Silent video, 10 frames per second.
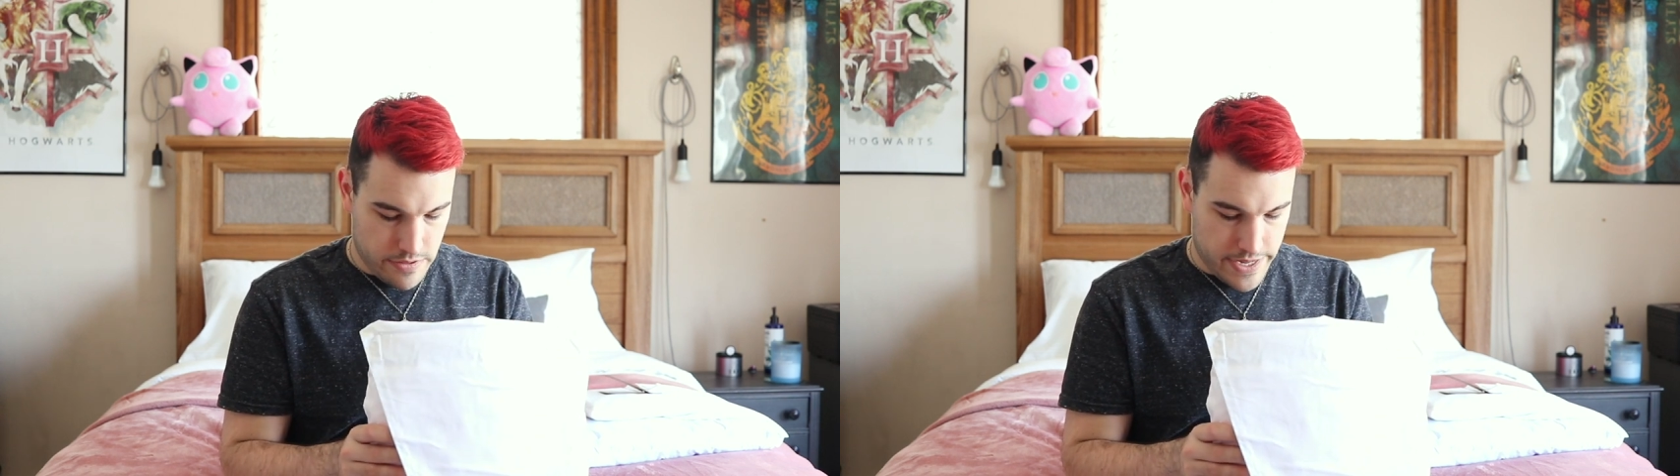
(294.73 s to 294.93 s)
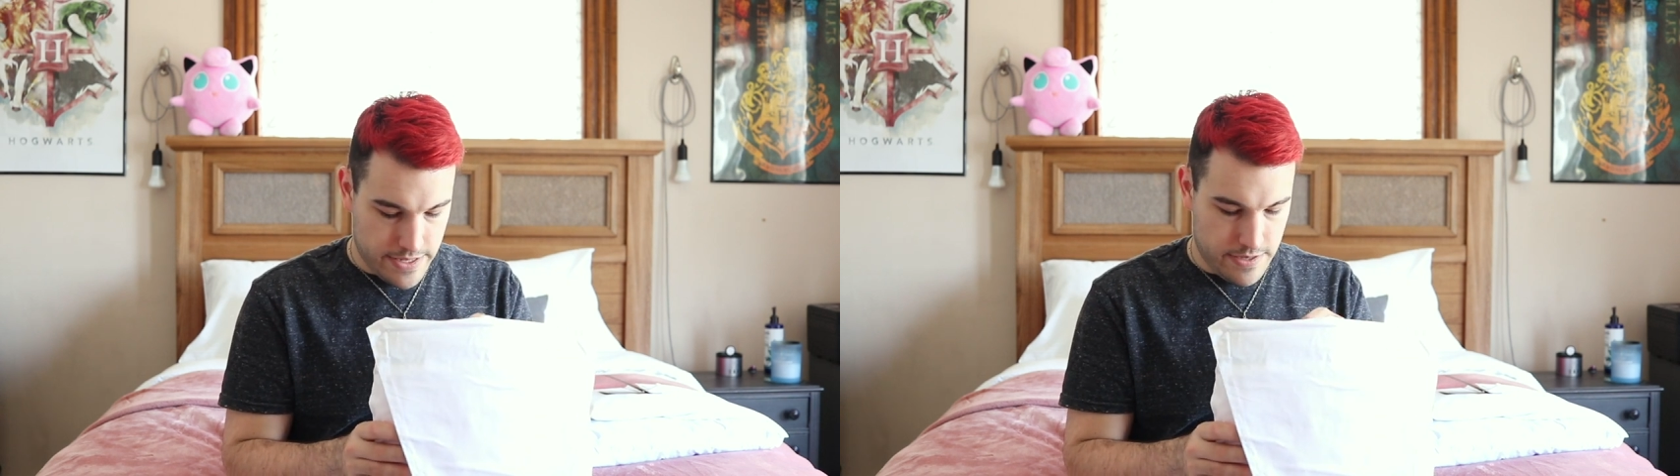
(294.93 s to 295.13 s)

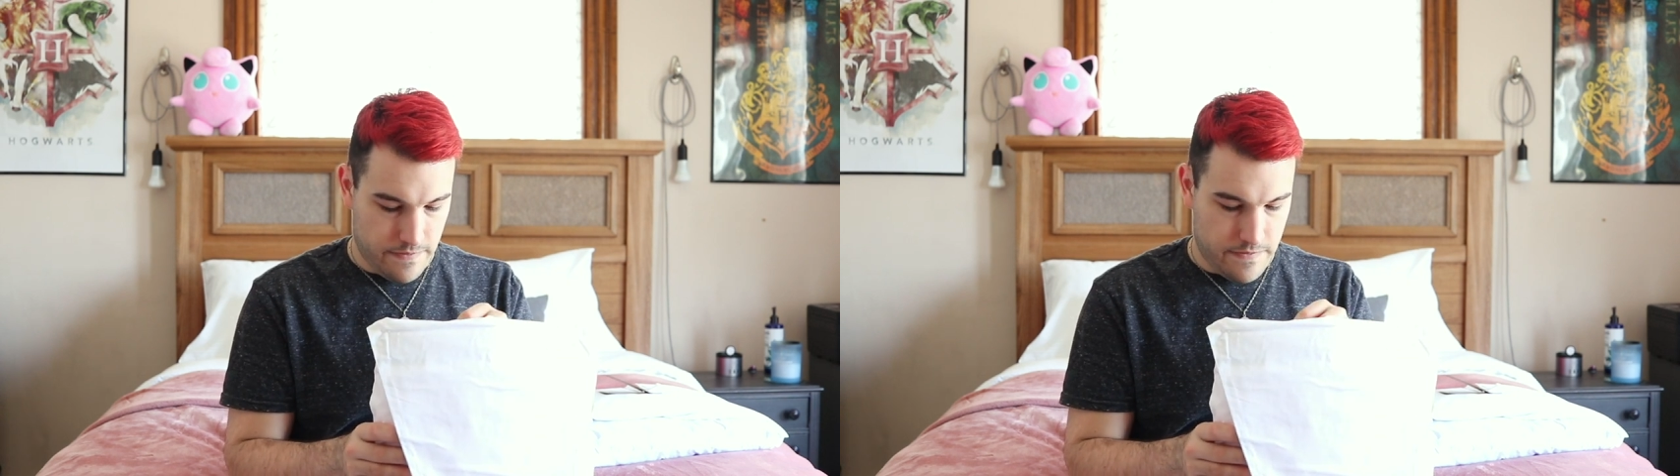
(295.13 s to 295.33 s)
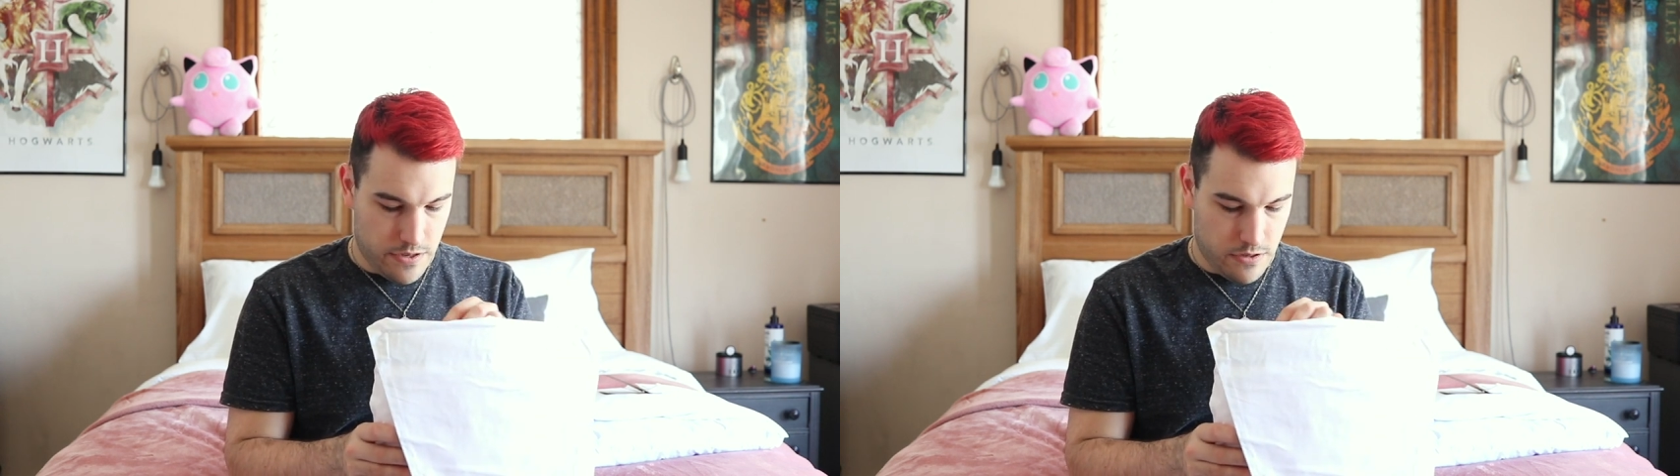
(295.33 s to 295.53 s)
that's a
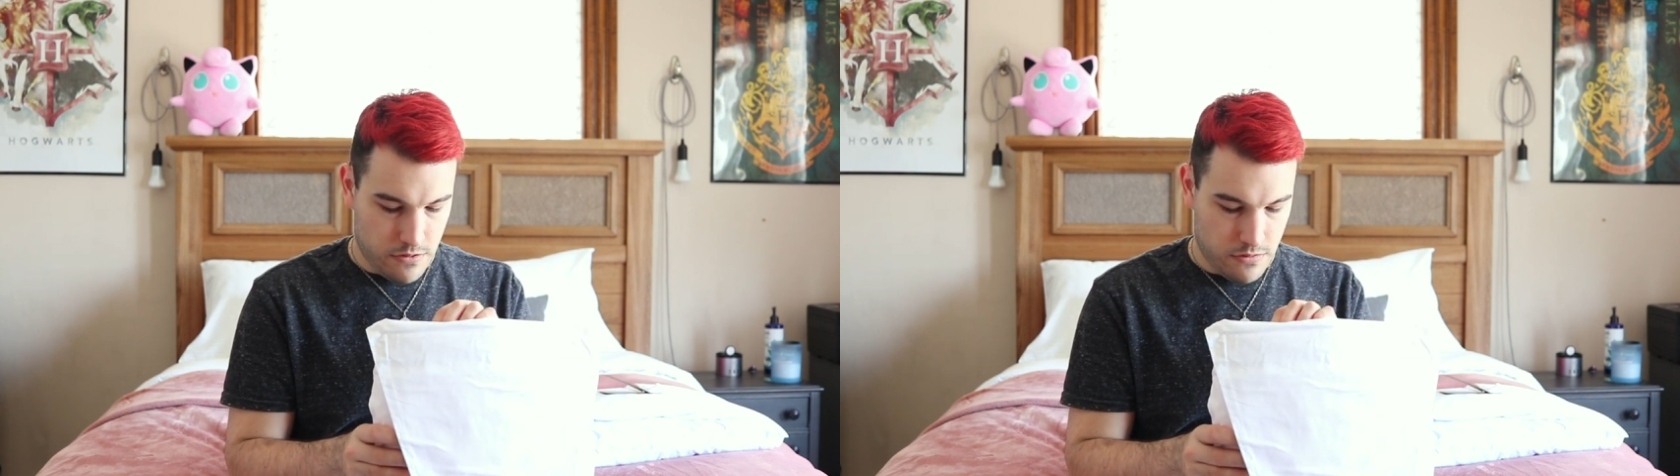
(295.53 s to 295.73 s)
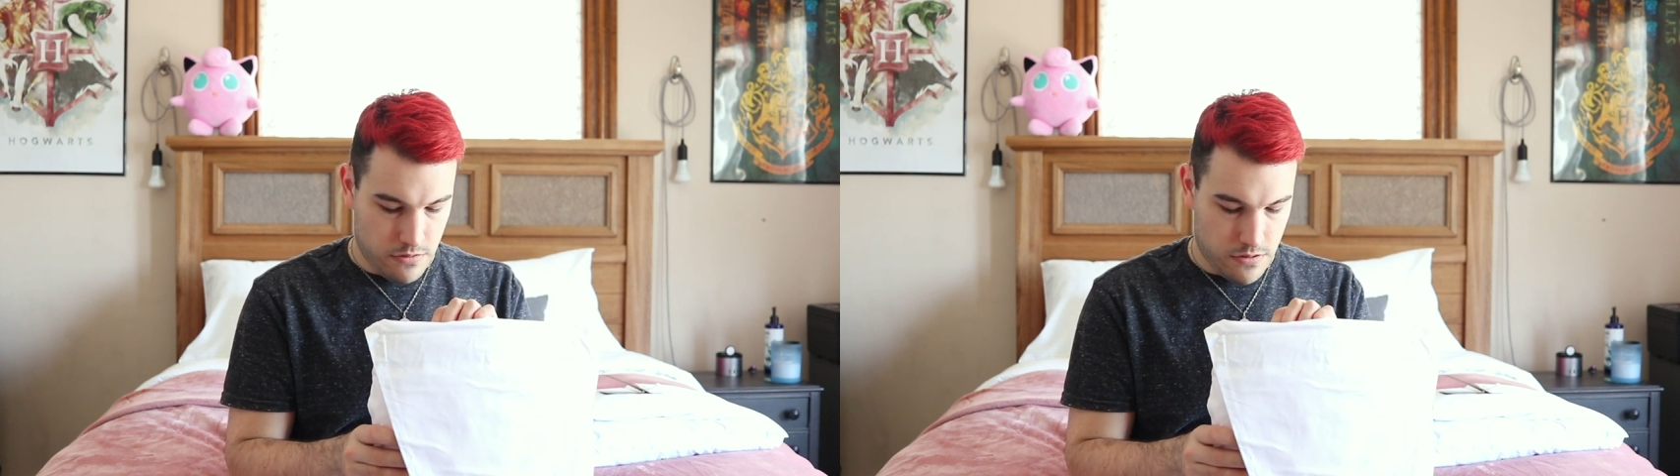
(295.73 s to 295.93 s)
feel.